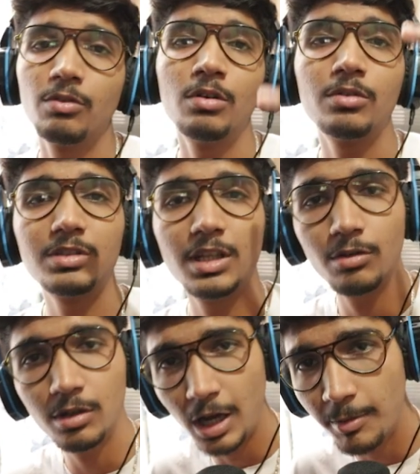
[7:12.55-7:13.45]
if you want to
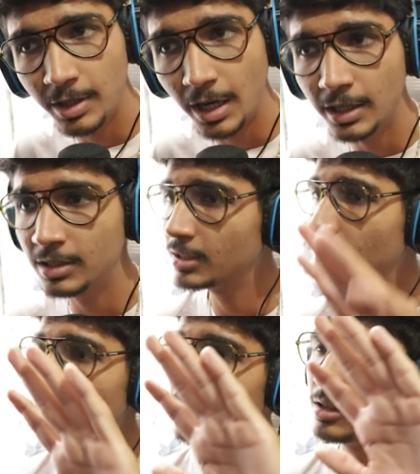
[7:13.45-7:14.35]
save your time in edits.
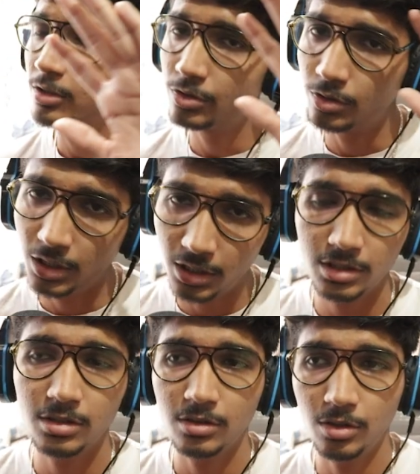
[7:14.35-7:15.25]
So
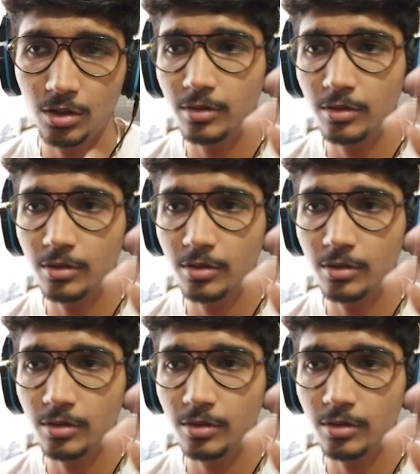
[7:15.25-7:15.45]
just